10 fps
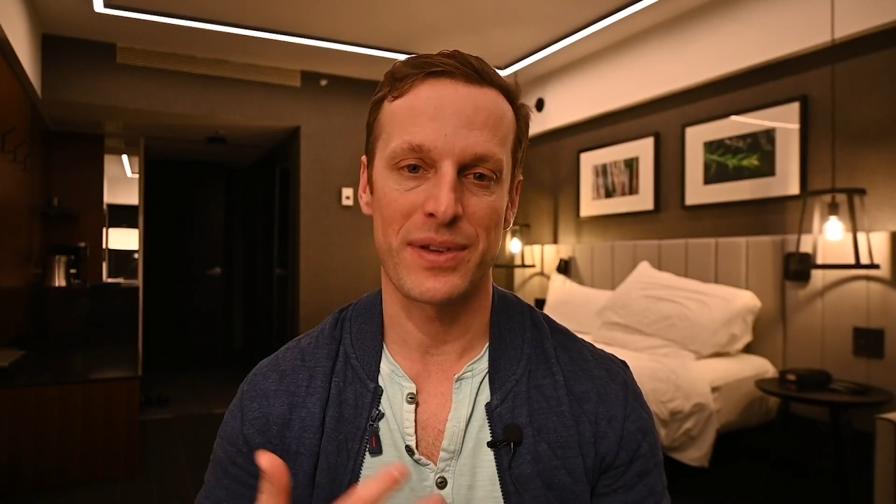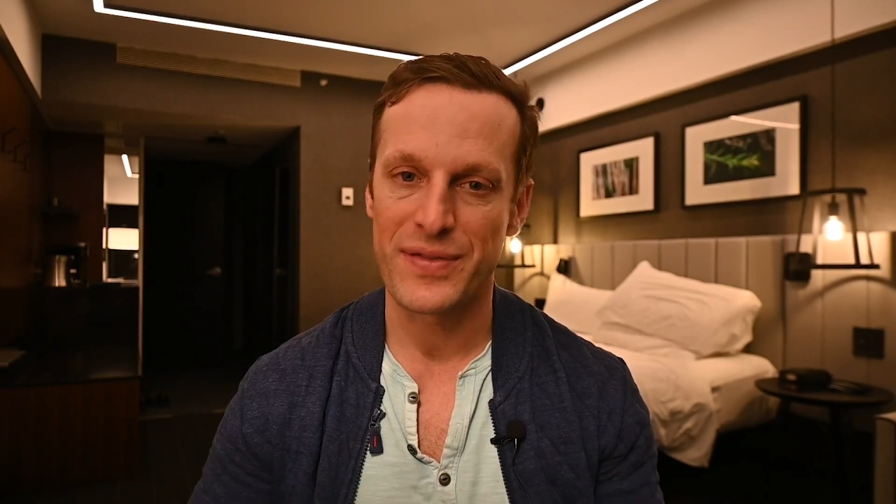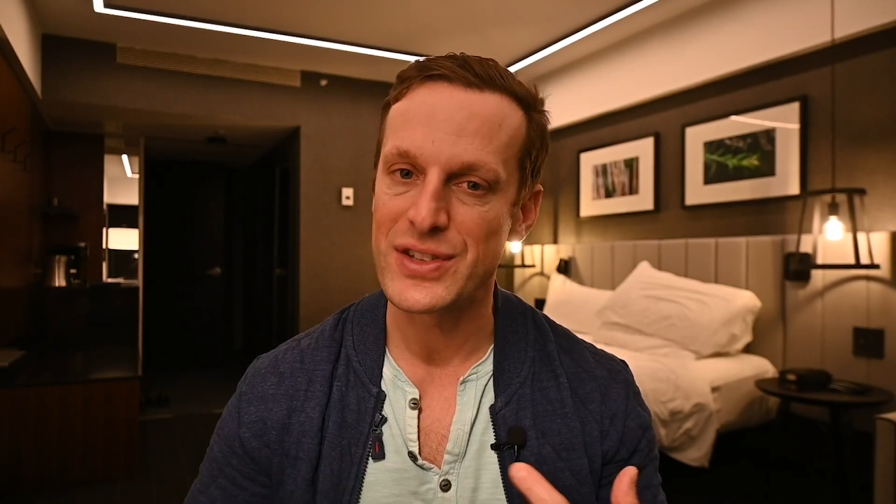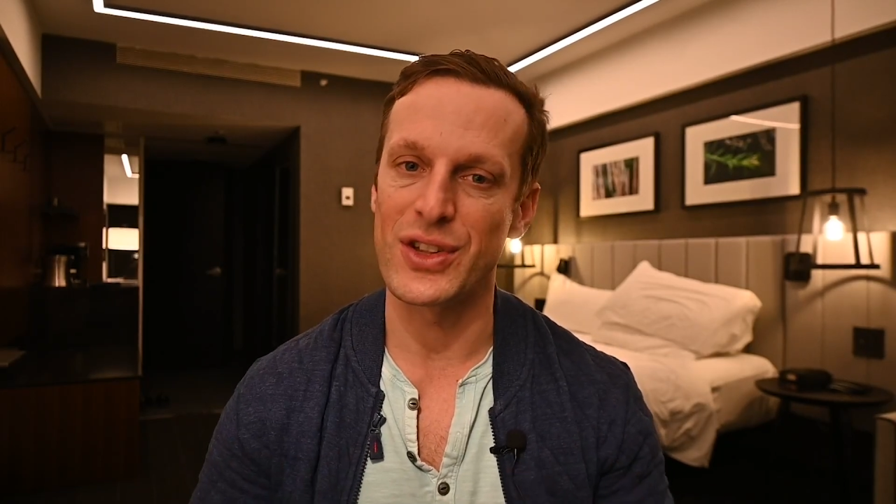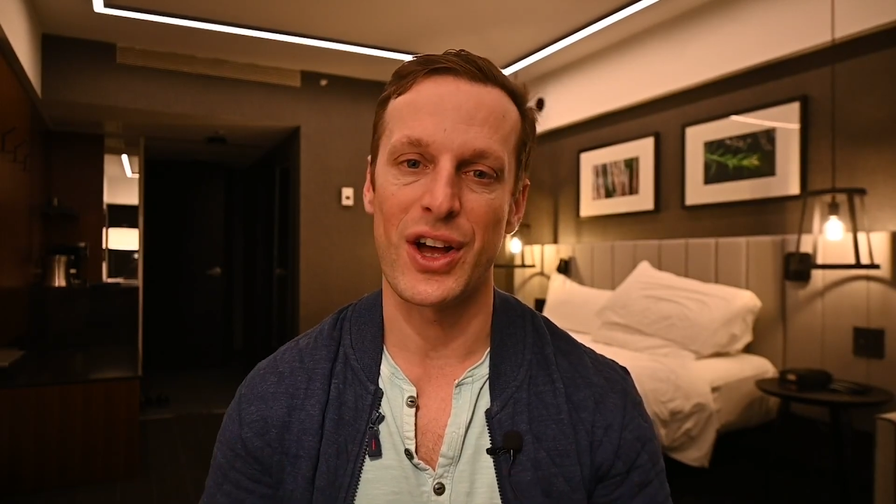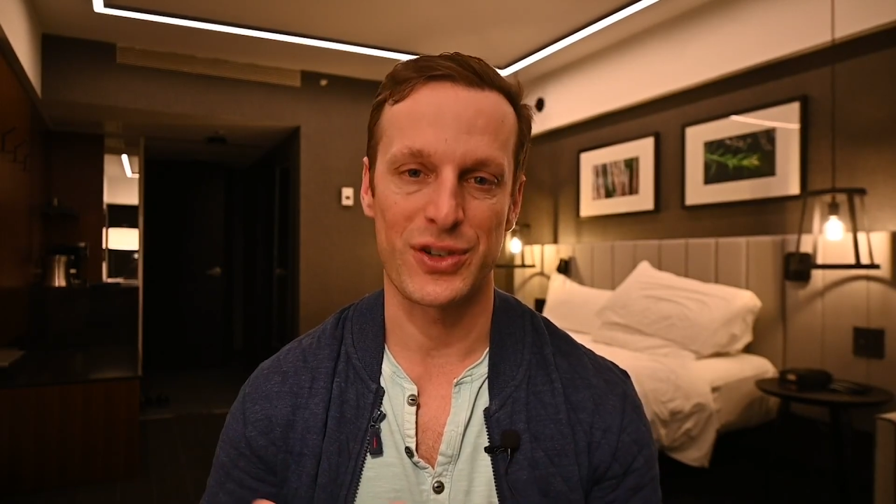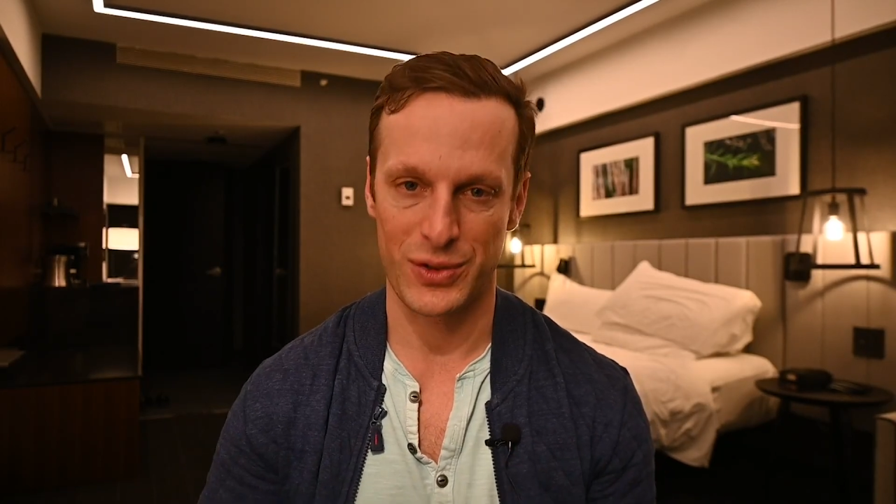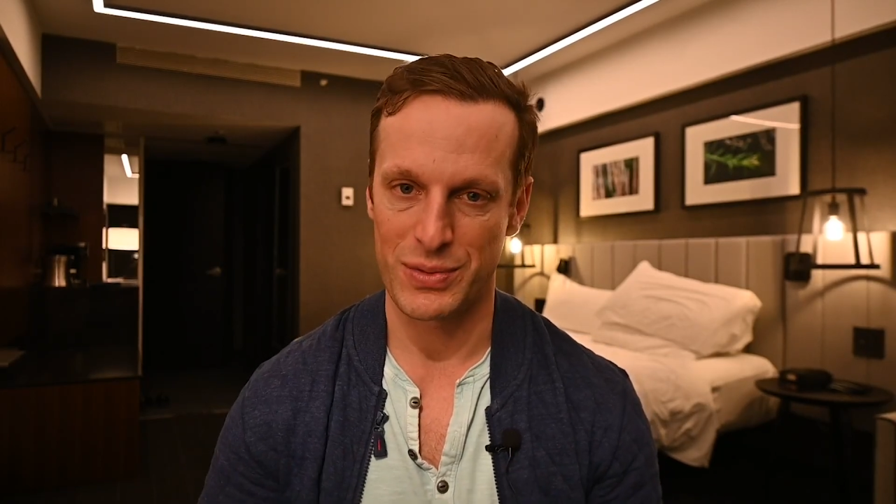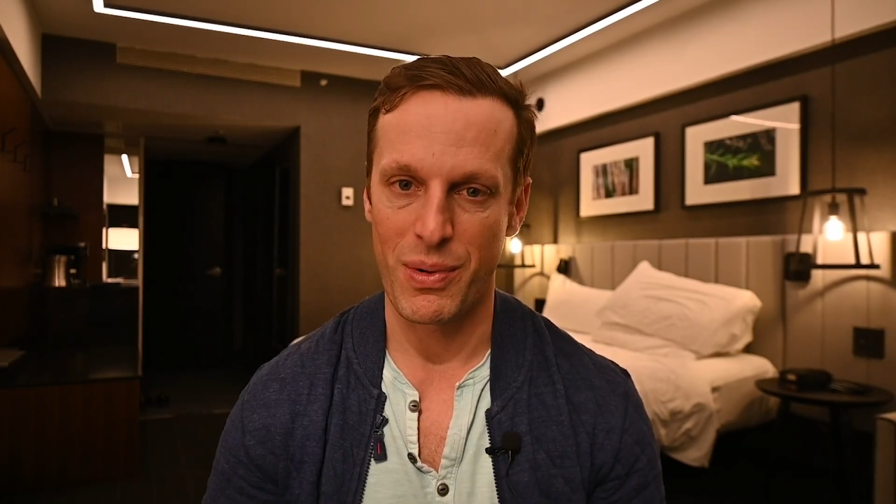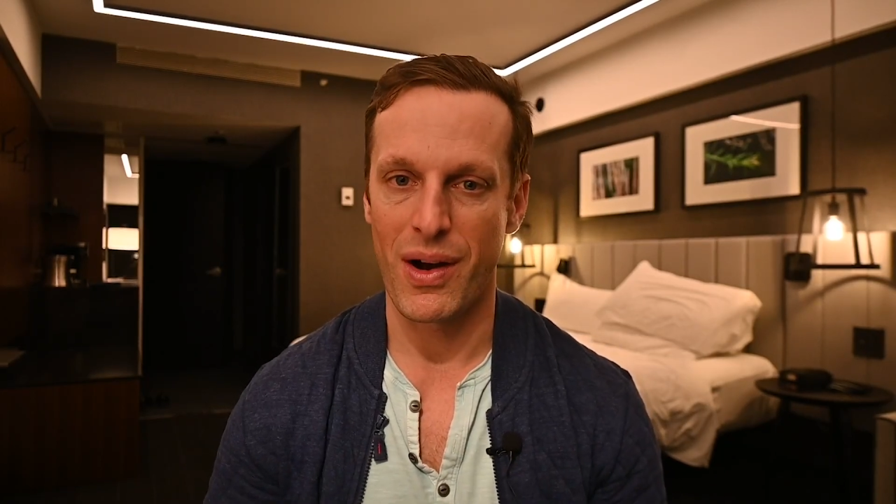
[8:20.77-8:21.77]
a physiological
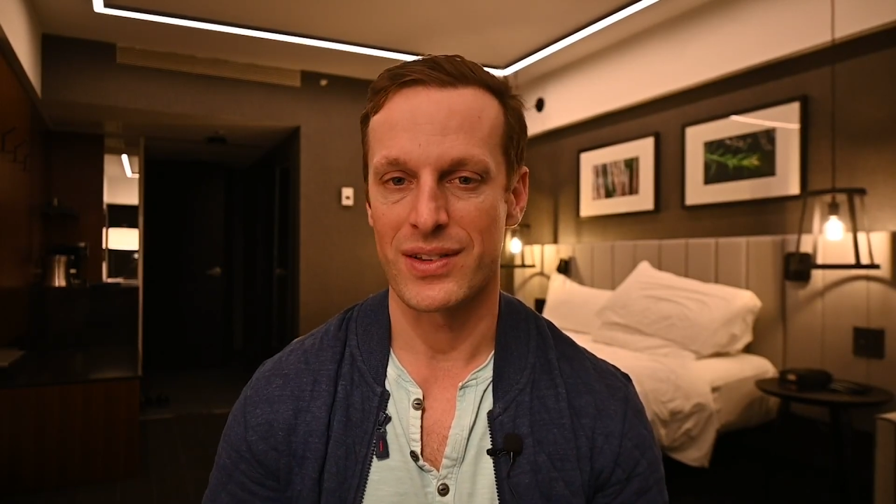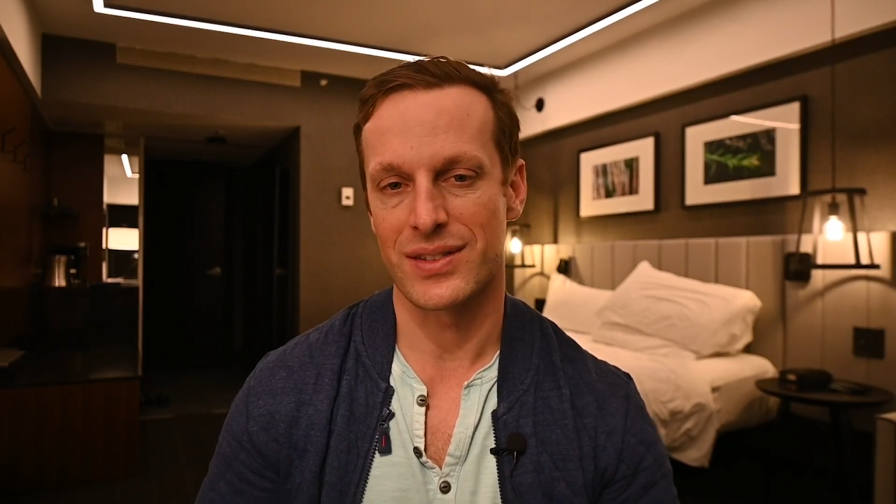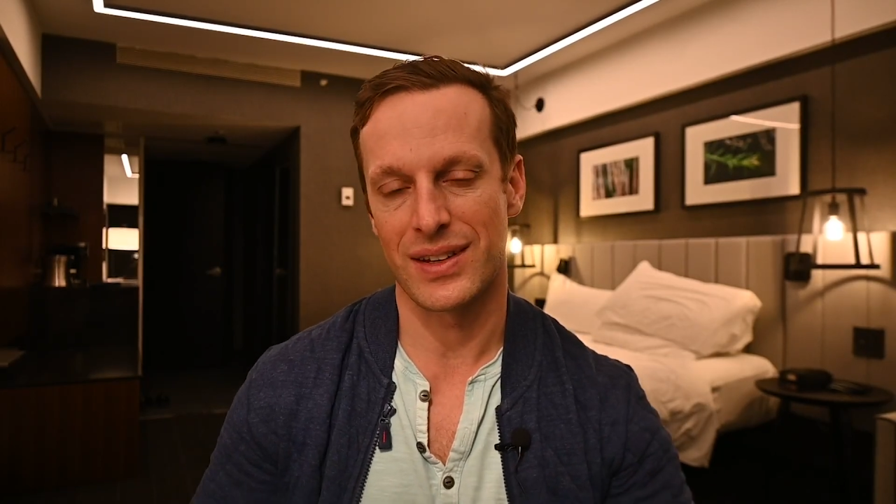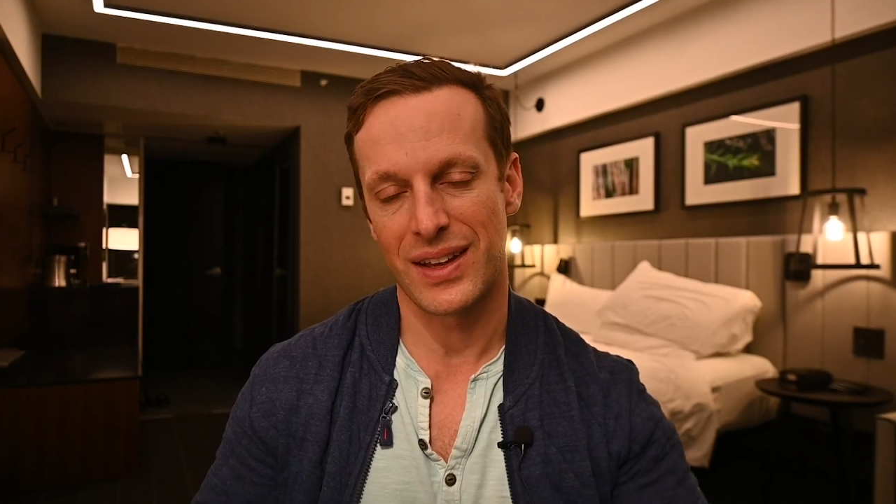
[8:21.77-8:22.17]
response,